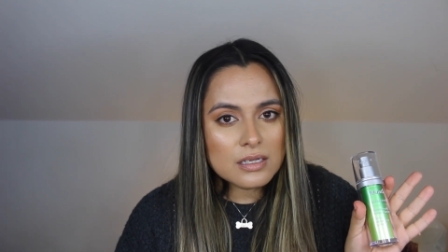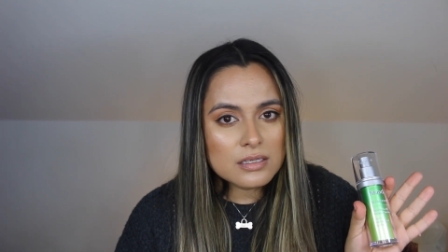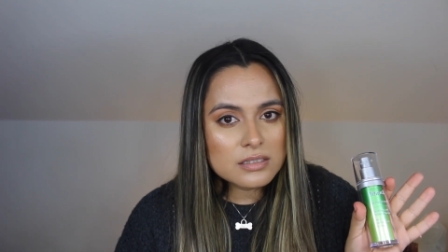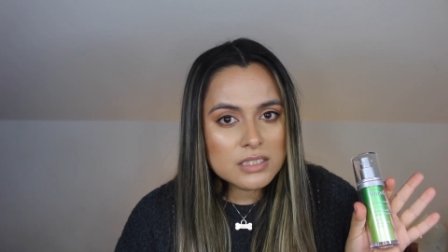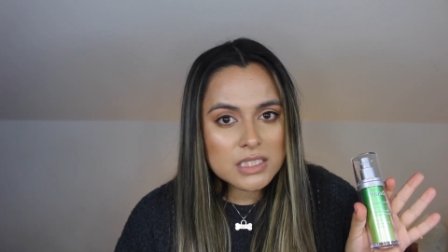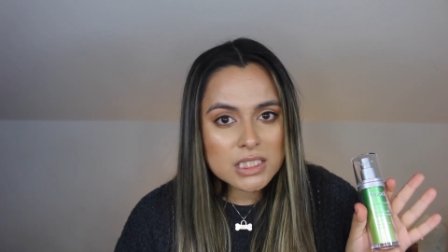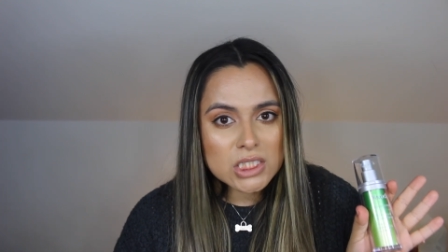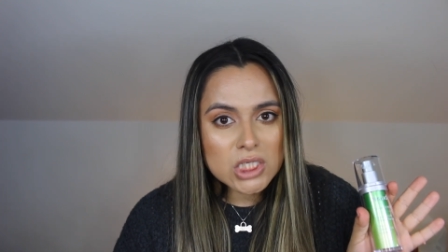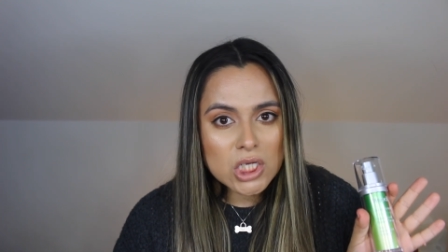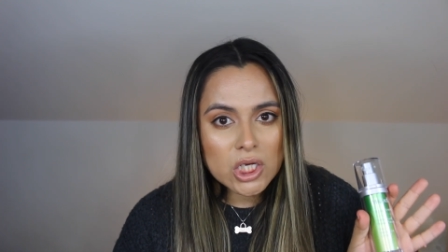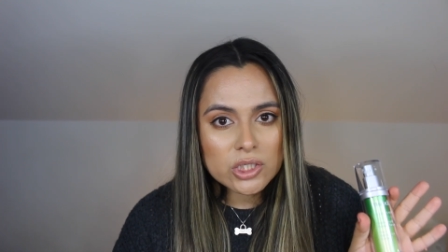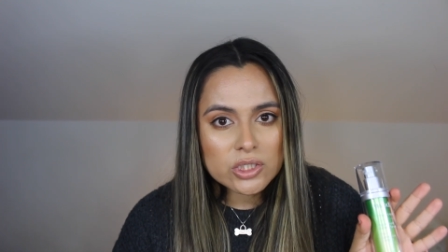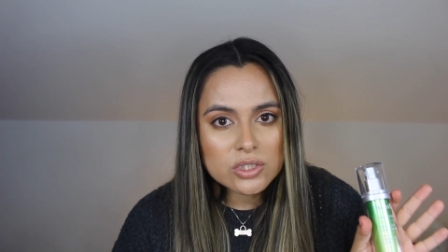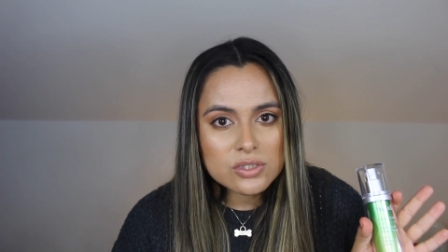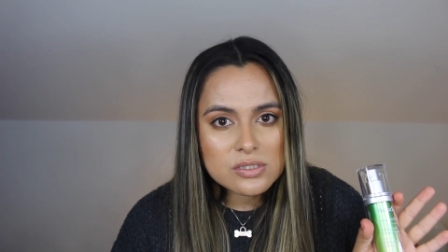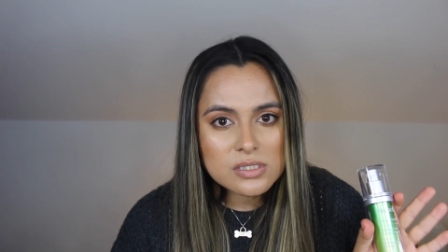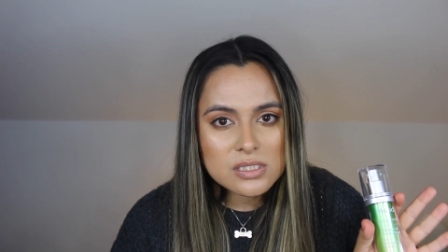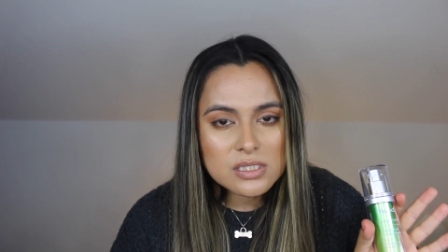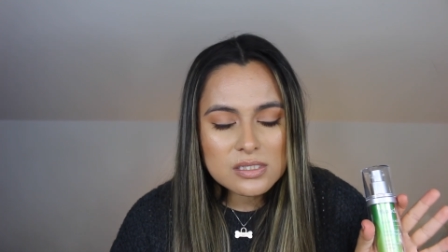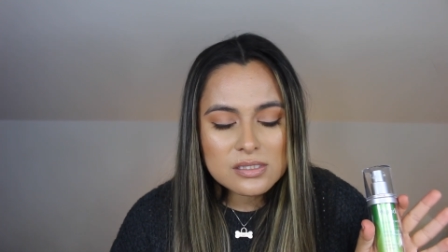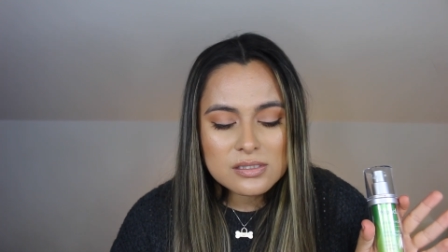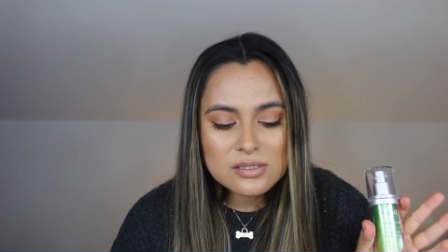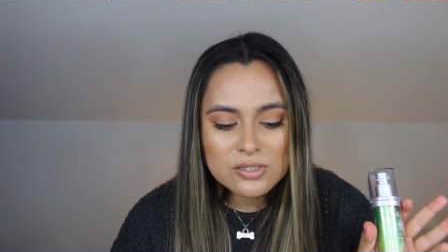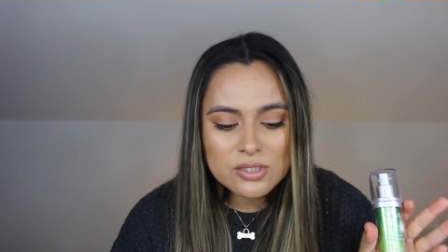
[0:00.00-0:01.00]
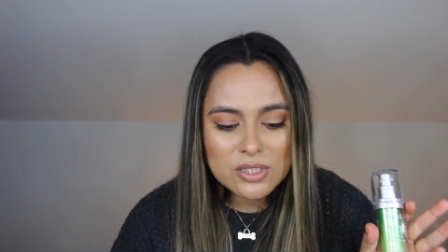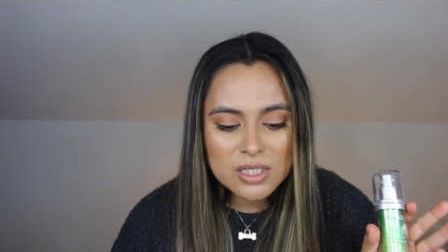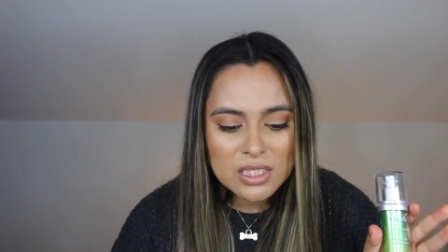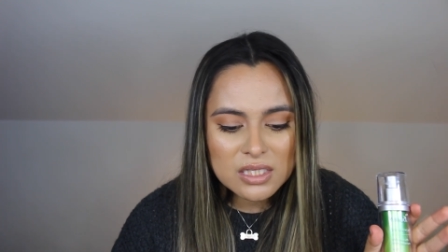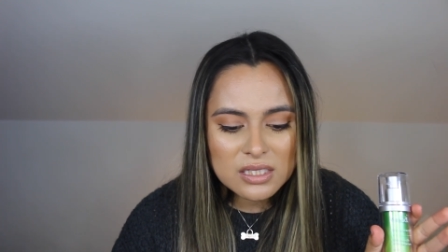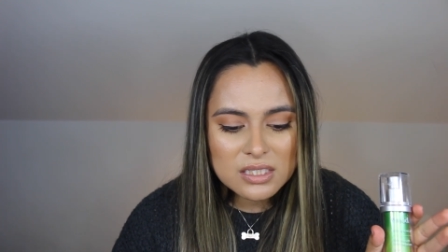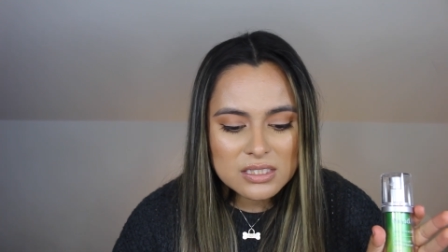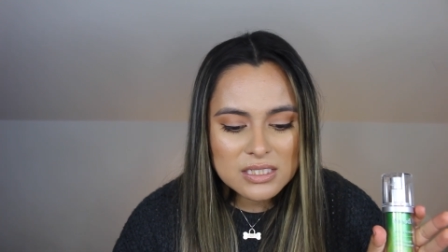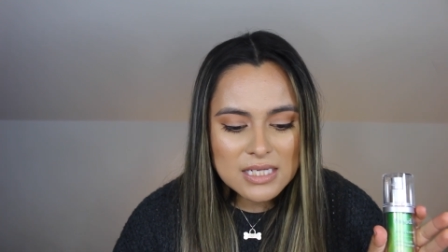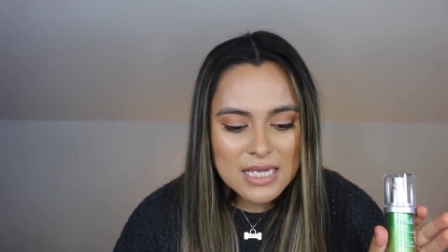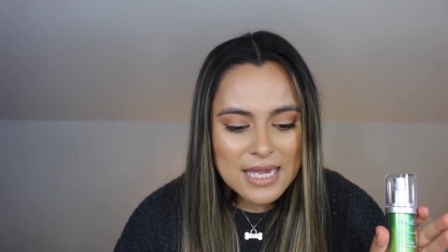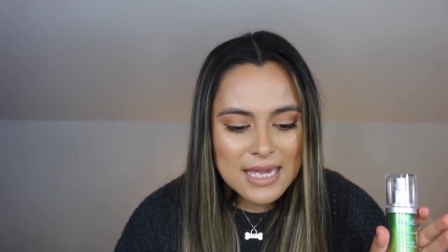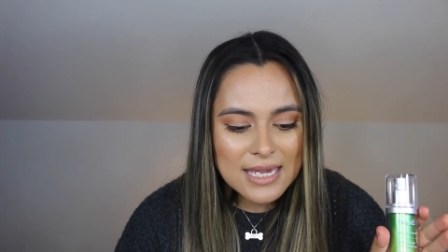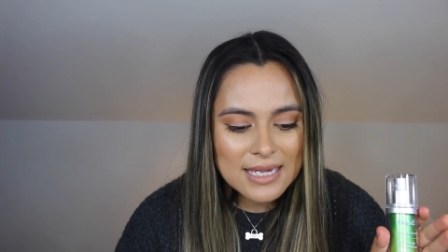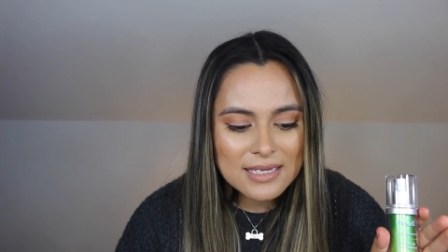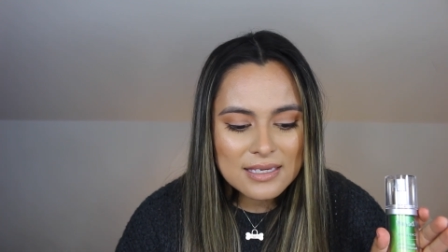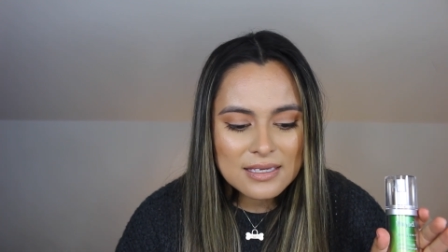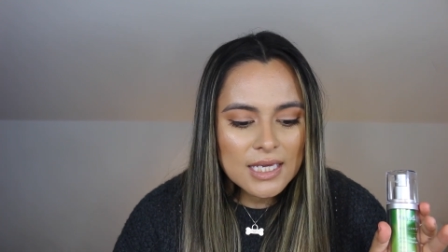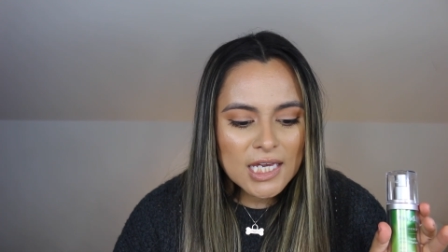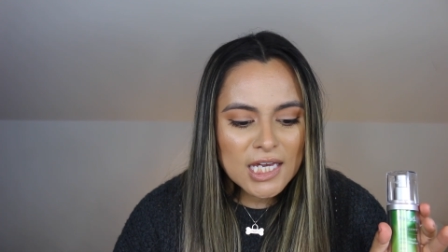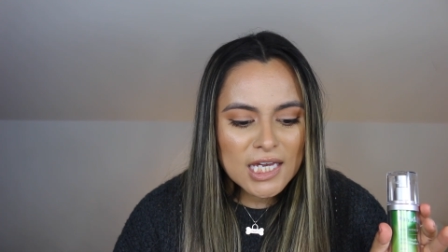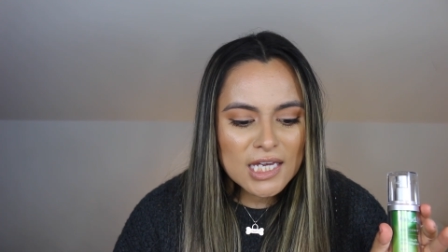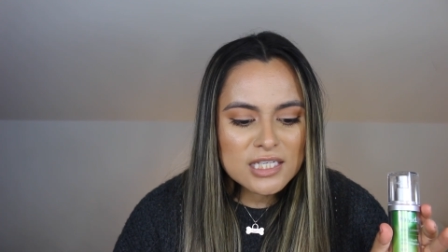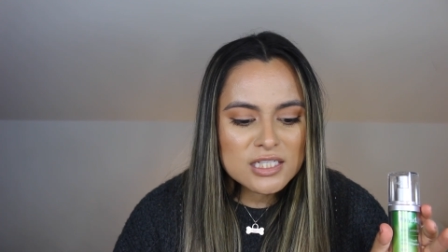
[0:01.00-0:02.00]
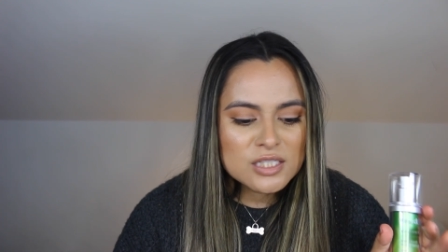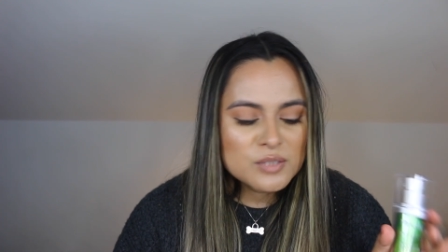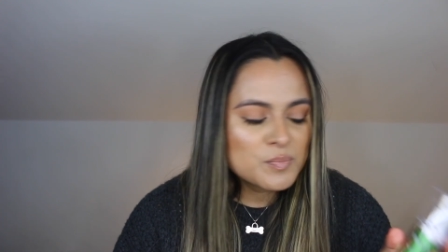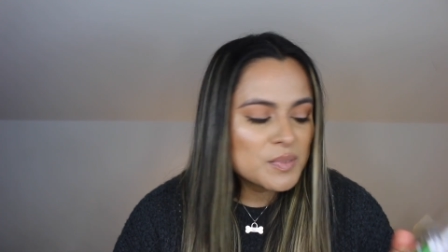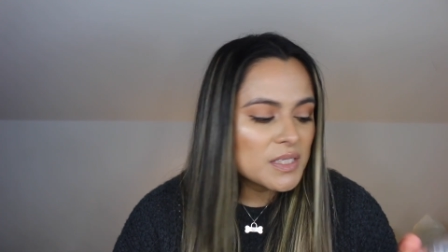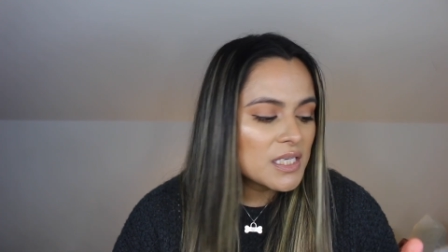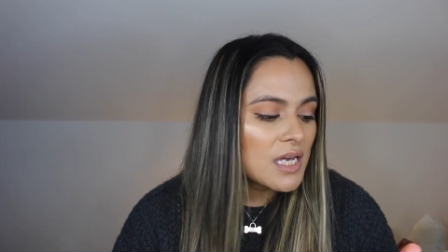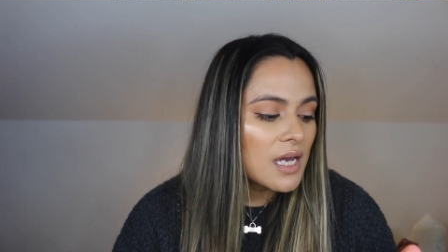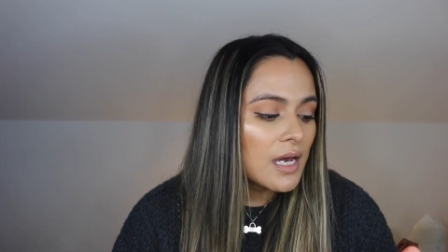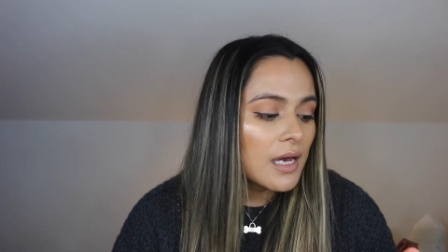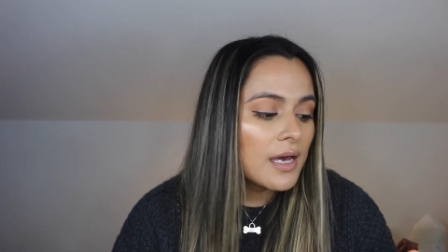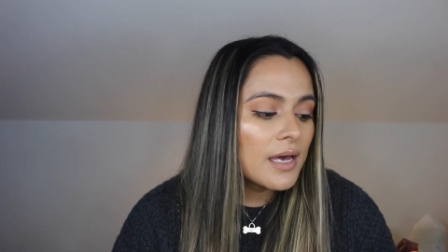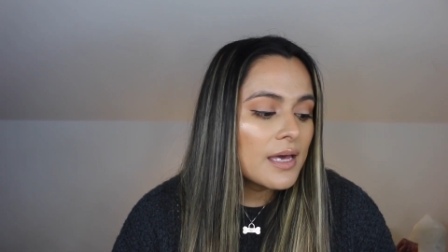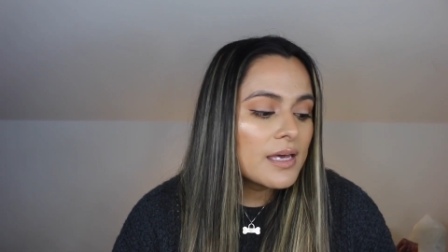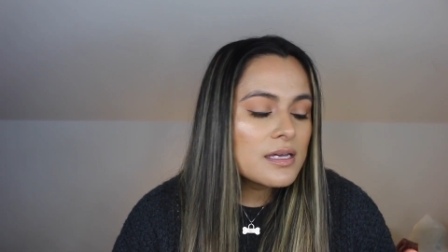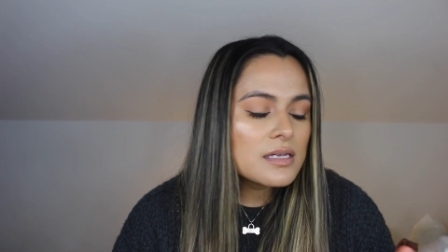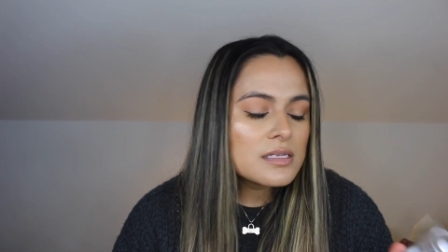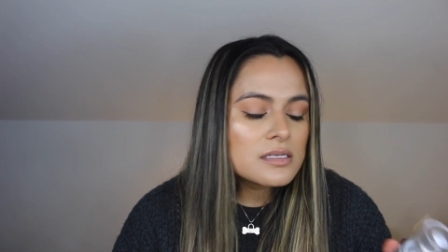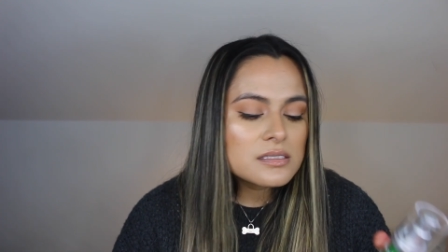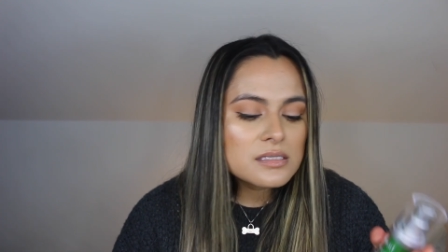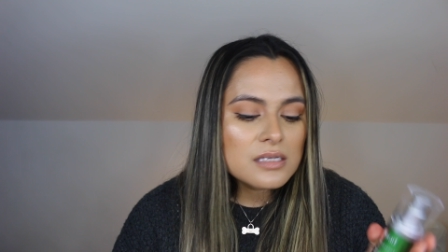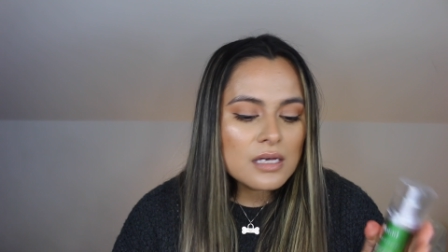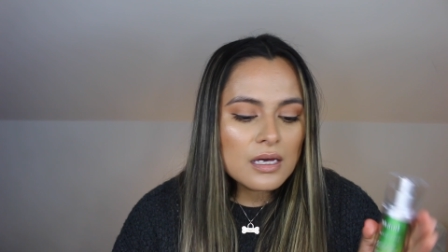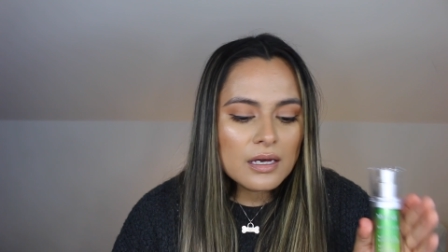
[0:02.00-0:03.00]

did not use this during the day. And because